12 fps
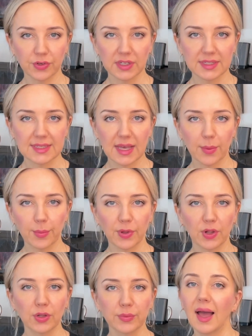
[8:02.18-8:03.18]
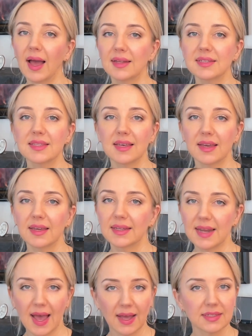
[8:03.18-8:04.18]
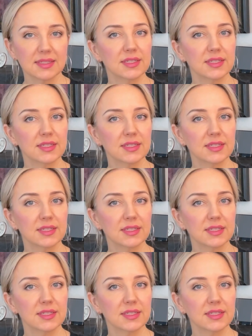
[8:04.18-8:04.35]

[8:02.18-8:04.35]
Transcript: for example. And they can act